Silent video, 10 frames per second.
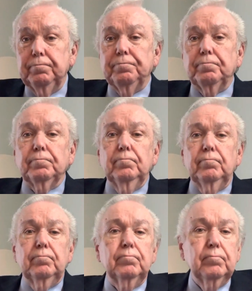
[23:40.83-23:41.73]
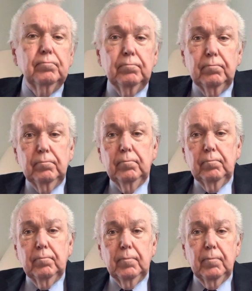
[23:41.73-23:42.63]

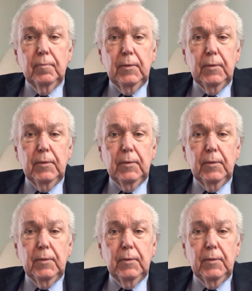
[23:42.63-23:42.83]
(no one is talking)